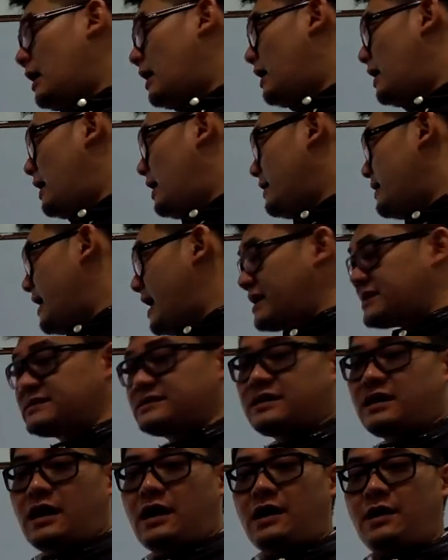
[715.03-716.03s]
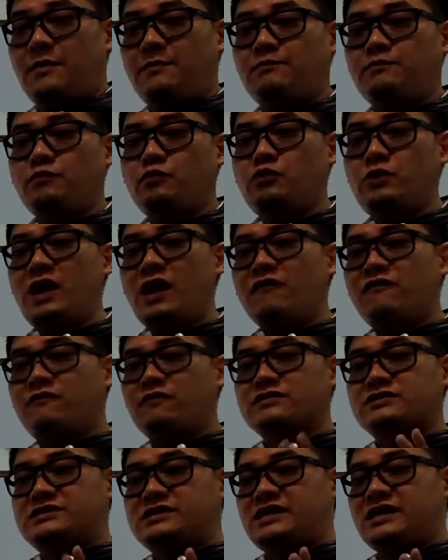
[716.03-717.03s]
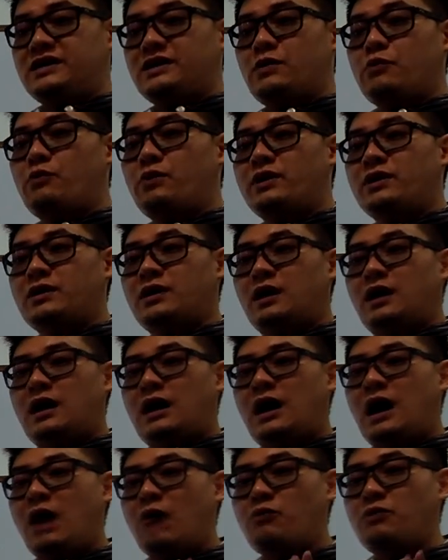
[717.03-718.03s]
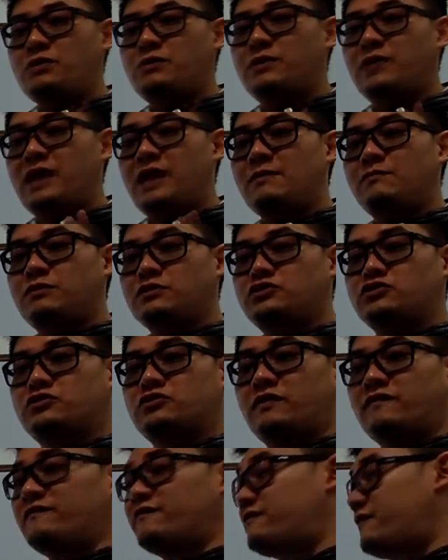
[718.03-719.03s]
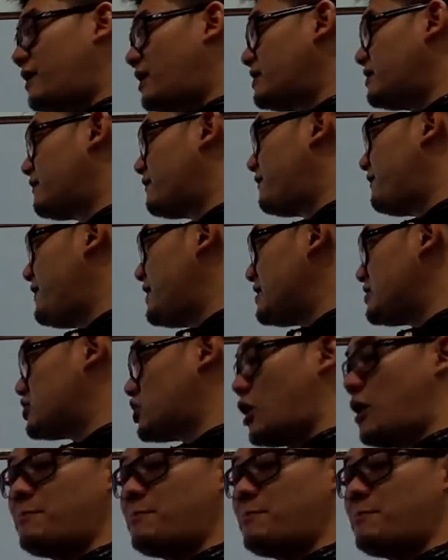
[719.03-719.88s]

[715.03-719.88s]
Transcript: Next, we are foreseeing how we were able to confront the fierce